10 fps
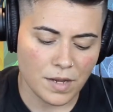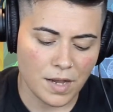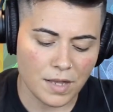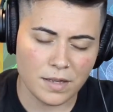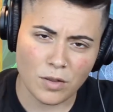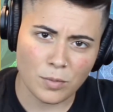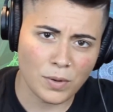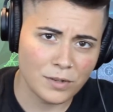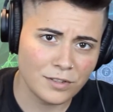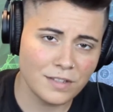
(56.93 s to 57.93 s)
And the other
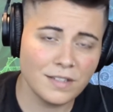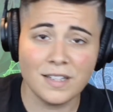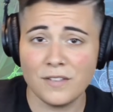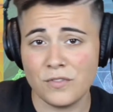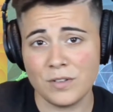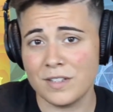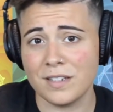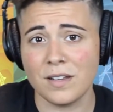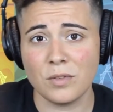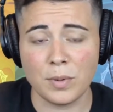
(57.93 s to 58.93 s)
person, if there is
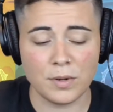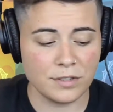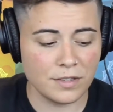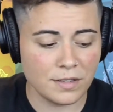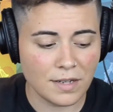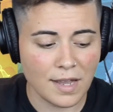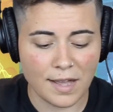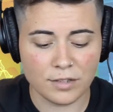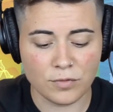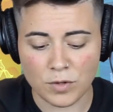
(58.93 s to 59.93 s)
another person,
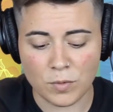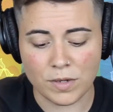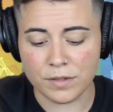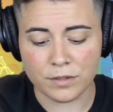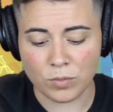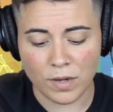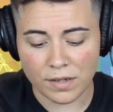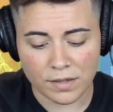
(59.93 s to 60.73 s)
has free will as well.